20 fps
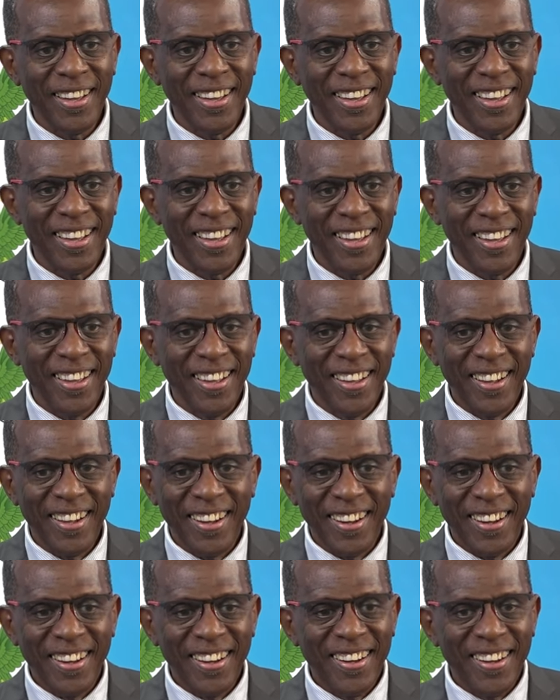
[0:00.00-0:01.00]

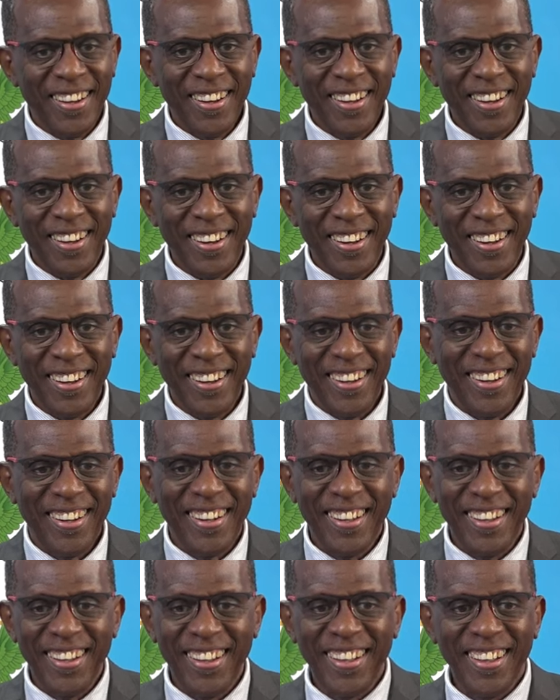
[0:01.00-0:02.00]

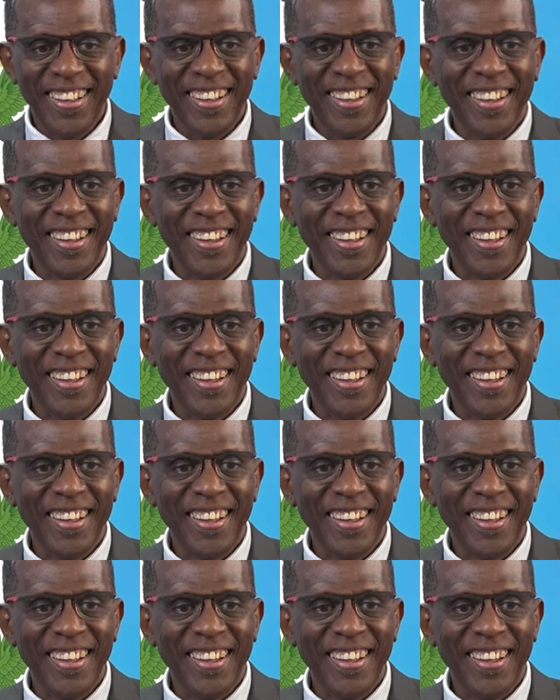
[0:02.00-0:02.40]
Nobody speaks.